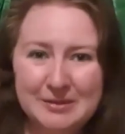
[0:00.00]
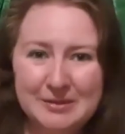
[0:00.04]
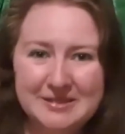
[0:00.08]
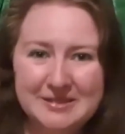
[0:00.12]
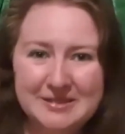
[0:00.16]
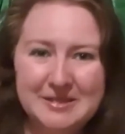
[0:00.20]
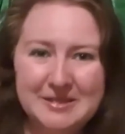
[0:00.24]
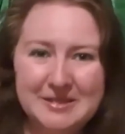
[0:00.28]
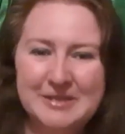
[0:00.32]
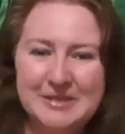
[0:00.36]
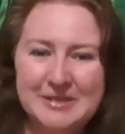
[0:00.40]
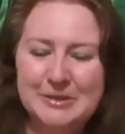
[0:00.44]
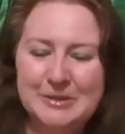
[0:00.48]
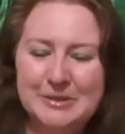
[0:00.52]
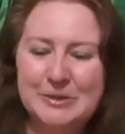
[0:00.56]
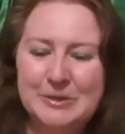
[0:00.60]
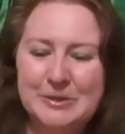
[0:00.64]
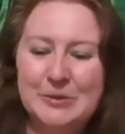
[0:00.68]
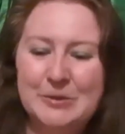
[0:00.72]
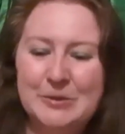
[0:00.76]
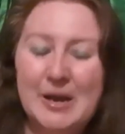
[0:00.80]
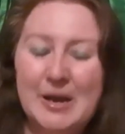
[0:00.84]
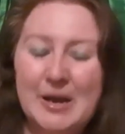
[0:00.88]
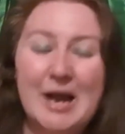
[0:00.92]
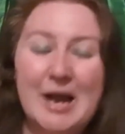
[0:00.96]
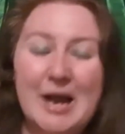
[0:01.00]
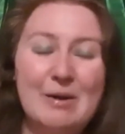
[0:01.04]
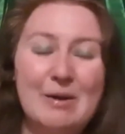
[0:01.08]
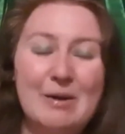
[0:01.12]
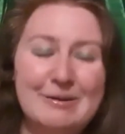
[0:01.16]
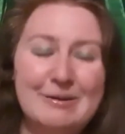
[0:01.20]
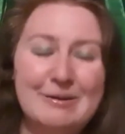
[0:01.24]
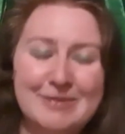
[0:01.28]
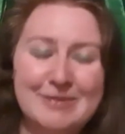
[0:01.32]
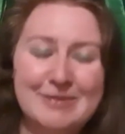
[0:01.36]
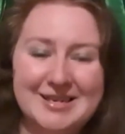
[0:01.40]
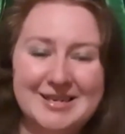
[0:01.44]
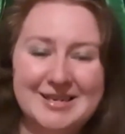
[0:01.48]
however it is that you're going
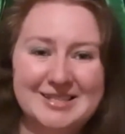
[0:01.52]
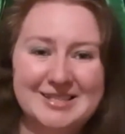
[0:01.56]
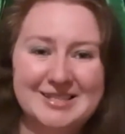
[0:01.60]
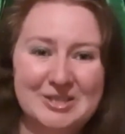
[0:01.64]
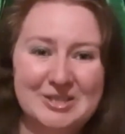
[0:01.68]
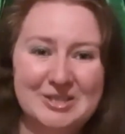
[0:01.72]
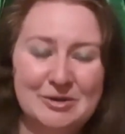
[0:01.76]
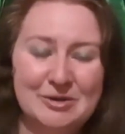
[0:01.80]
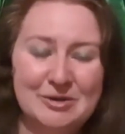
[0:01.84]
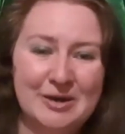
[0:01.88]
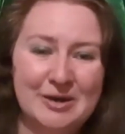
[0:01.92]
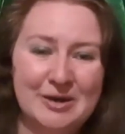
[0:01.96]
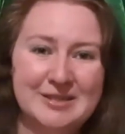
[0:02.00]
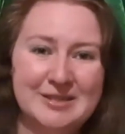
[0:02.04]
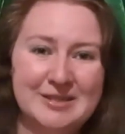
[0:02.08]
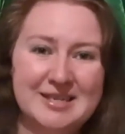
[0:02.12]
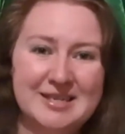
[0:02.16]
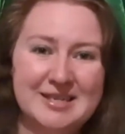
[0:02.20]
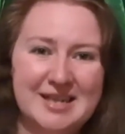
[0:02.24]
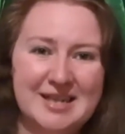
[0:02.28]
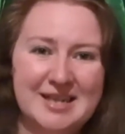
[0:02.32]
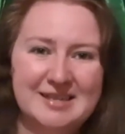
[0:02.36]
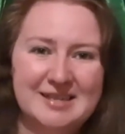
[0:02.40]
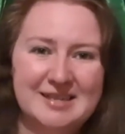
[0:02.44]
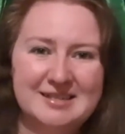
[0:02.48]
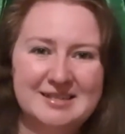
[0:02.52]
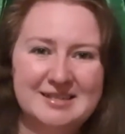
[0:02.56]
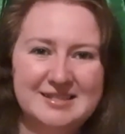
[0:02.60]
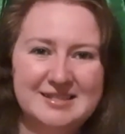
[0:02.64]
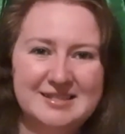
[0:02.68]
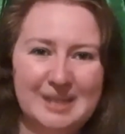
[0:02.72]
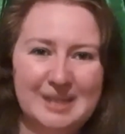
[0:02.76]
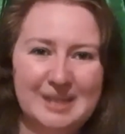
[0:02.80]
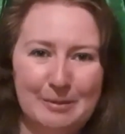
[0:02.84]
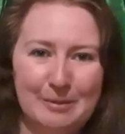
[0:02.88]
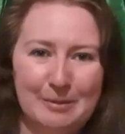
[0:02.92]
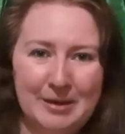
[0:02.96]
to connect and celebrate with her.